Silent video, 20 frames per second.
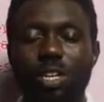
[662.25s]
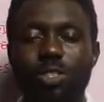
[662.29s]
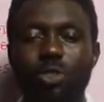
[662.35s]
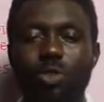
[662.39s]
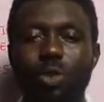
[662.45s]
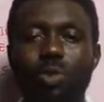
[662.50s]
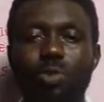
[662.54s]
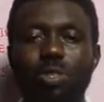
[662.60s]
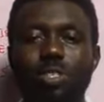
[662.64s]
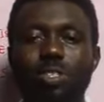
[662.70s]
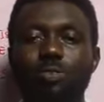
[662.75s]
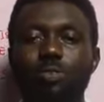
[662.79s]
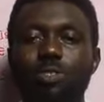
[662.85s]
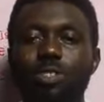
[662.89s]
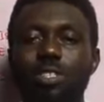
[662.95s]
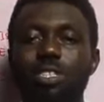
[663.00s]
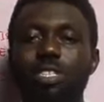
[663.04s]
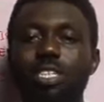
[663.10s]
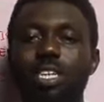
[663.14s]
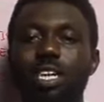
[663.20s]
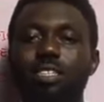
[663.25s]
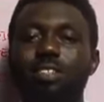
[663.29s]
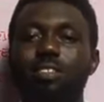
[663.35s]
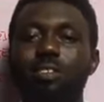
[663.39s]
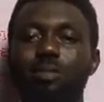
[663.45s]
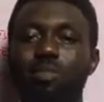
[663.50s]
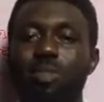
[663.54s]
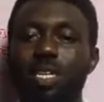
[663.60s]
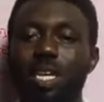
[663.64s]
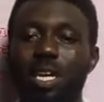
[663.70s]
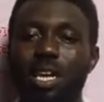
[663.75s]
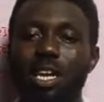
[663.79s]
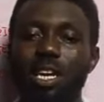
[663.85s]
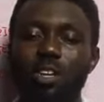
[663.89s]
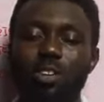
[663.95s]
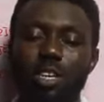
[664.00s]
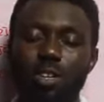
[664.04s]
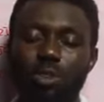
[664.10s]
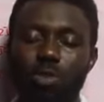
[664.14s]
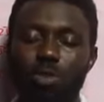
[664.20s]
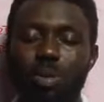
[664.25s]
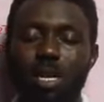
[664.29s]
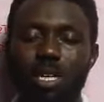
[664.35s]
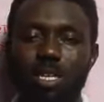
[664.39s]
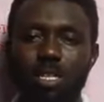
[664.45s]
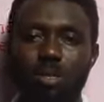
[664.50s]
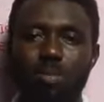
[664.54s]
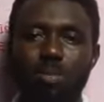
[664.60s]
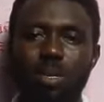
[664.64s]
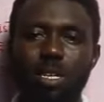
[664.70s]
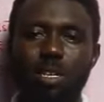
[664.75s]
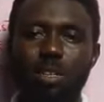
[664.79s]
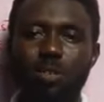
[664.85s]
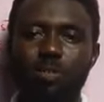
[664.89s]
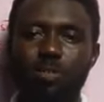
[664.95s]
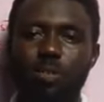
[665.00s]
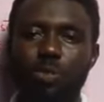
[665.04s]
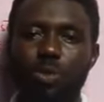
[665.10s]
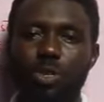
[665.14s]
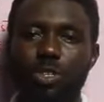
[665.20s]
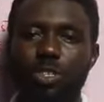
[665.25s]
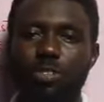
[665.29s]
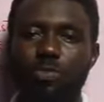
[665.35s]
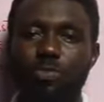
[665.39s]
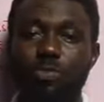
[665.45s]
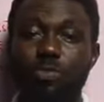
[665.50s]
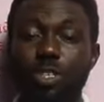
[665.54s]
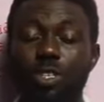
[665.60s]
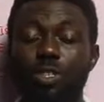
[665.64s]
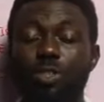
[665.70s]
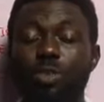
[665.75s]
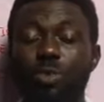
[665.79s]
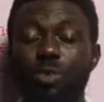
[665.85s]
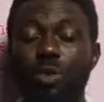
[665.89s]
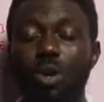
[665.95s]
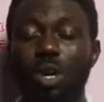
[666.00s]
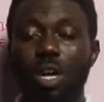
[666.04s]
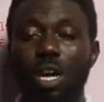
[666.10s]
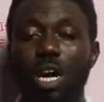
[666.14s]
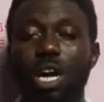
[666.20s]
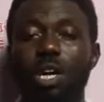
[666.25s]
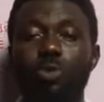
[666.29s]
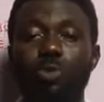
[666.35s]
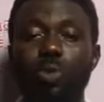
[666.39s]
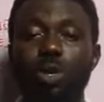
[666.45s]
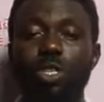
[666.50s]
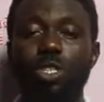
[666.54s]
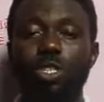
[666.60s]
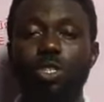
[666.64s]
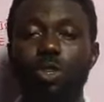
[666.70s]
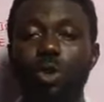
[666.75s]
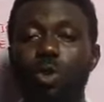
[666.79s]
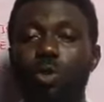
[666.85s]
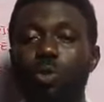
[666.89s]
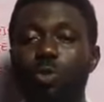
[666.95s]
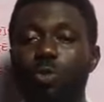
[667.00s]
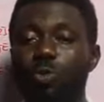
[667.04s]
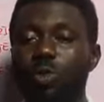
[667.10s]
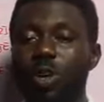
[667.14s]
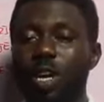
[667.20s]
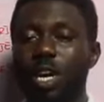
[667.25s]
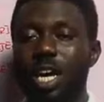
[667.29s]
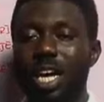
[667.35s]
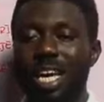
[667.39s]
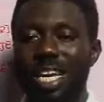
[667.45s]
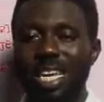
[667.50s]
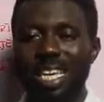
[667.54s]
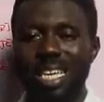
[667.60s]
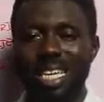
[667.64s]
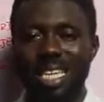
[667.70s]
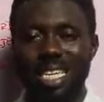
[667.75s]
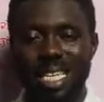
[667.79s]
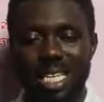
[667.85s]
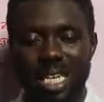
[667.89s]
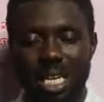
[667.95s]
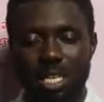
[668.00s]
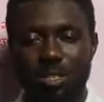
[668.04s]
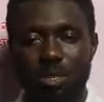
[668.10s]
As always, if you didn't get something clear, you can go back to the beginning of the video and watch it all over again.